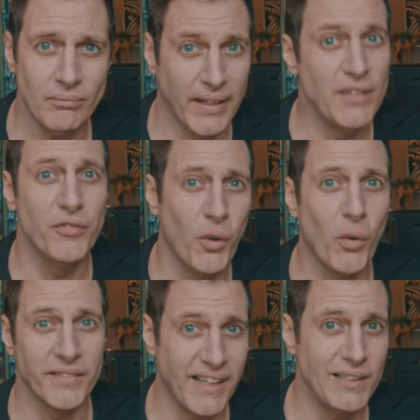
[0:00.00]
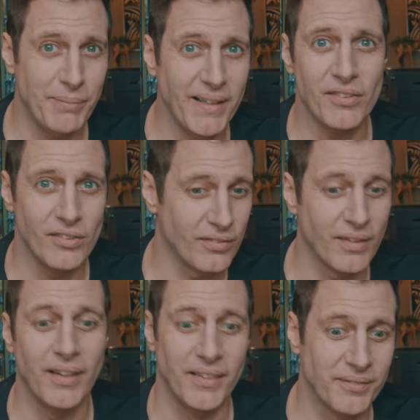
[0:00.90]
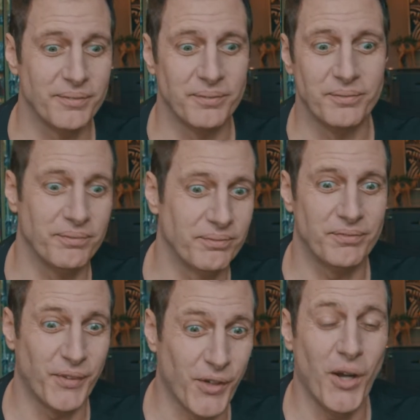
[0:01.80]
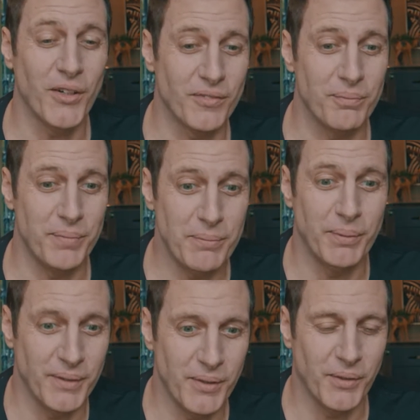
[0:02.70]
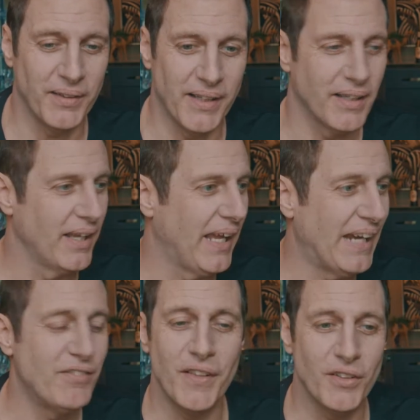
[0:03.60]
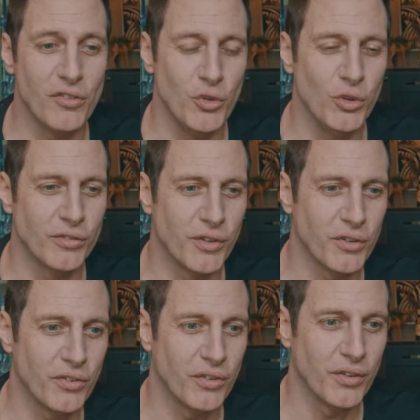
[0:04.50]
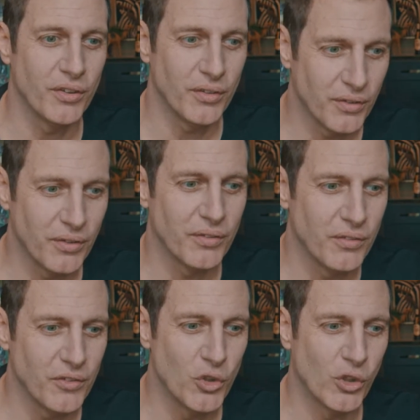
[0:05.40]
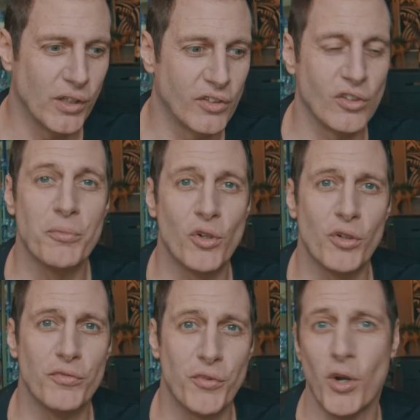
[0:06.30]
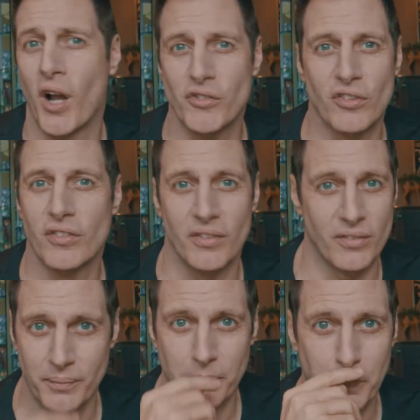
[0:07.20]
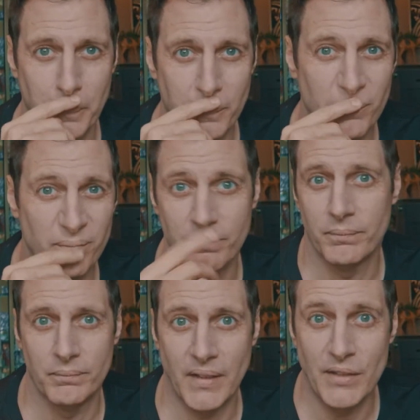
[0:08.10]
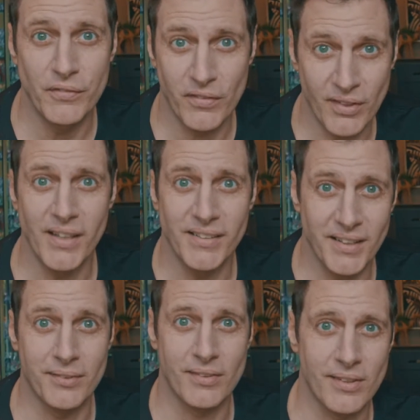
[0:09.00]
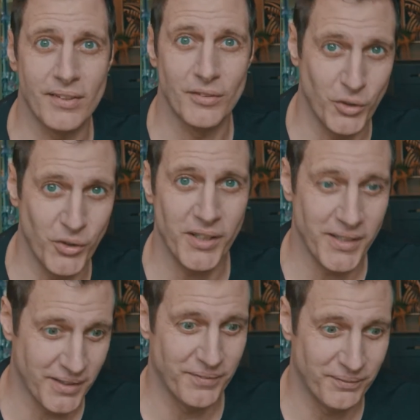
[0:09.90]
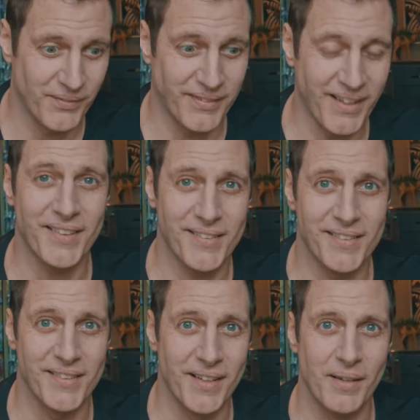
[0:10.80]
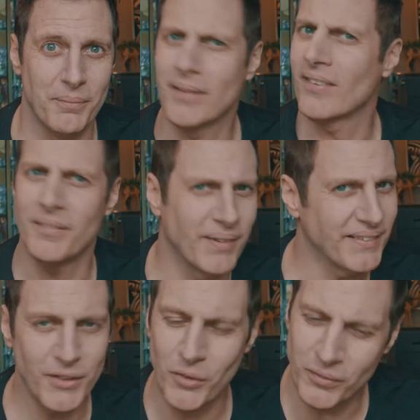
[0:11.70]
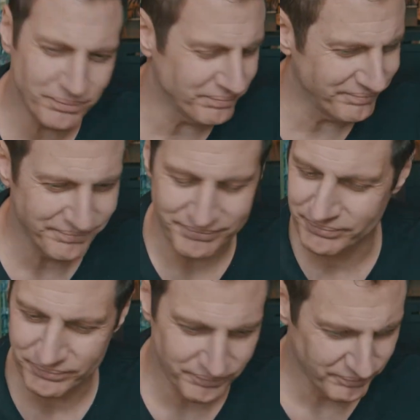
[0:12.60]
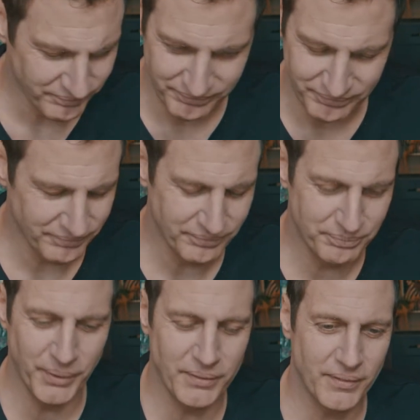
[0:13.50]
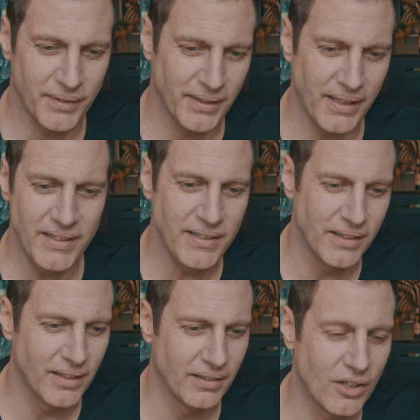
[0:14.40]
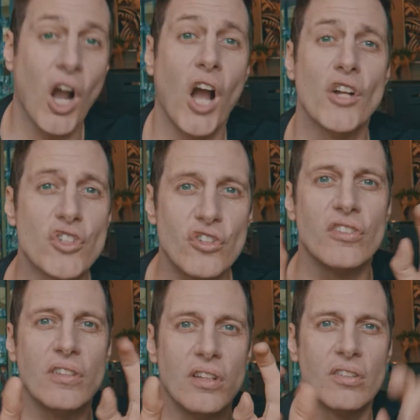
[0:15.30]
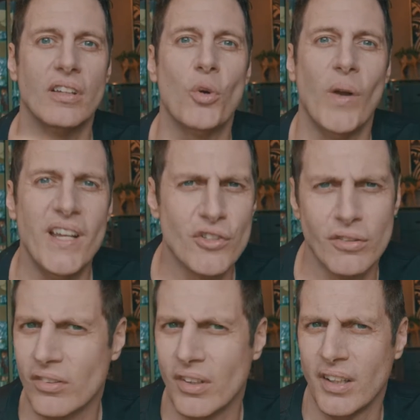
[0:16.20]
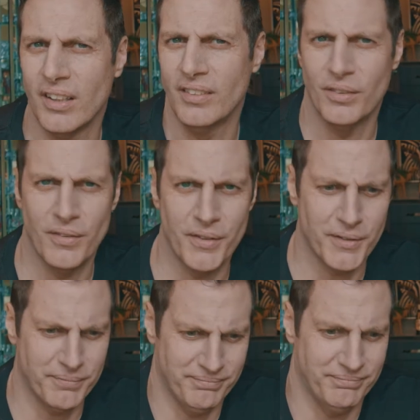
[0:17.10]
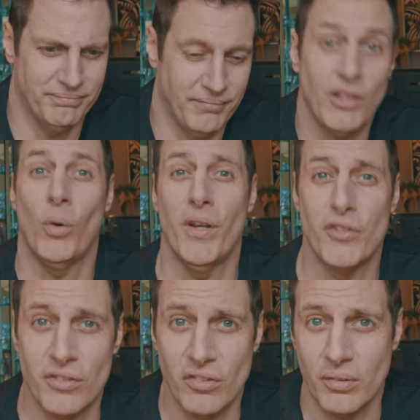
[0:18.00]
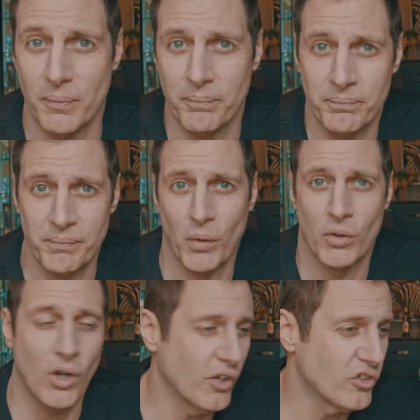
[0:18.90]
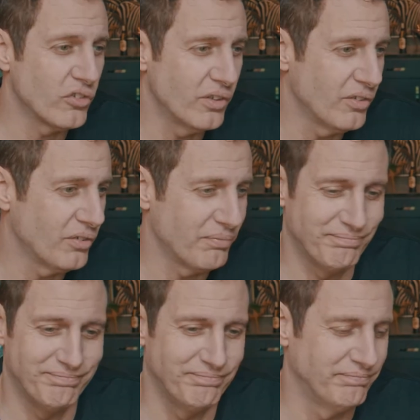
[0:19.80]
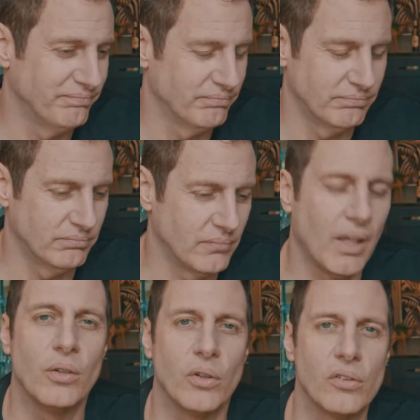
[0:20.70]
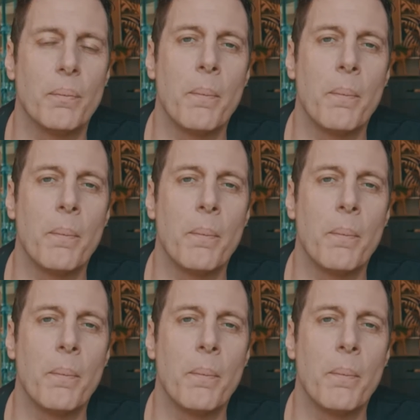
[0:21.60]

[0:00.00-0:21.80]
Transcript: Even though on daily basis, their con people, you know, like everything in this universe you is observed through consciousness. Even the scientists doing the tests, but, so, but they don't put any consciousness equations into their equations or consciousness. Anyways,